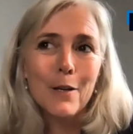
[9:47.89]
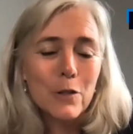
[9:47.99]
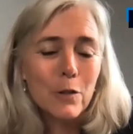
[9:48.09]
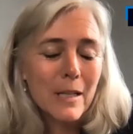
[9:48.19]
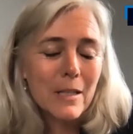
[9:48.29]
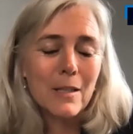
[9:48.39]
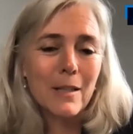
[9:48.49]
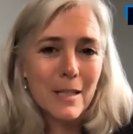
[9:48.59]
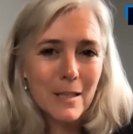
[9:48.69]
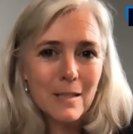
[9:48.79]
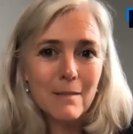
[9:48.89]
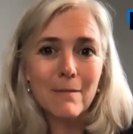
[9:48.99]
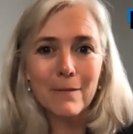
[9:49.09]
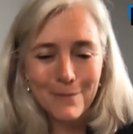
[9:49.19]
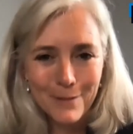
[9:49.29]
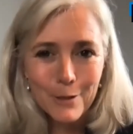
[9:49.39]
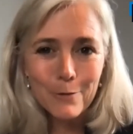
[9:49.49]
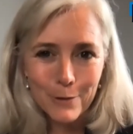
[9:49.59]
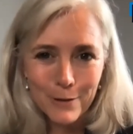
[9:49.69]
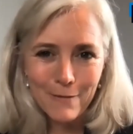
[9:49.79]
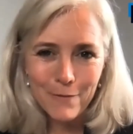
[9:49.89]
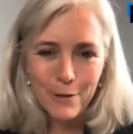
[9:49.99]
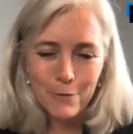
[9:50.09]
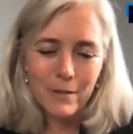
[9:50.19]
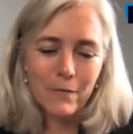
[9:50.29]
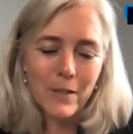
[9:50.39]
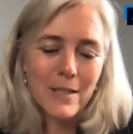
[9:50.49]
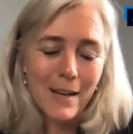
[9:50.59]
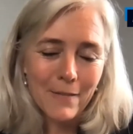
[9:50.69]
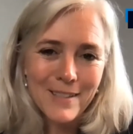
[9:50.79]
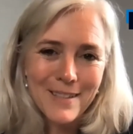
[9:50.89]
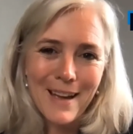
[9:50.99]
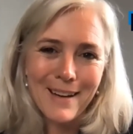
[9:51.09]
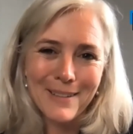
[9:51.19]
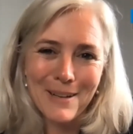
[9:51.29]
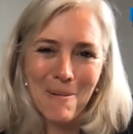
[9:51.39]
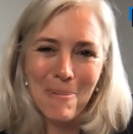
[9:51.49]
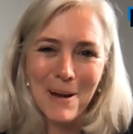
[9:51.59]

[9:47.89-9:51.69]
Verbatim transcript: So let's let's literally and figuratively dive into that a little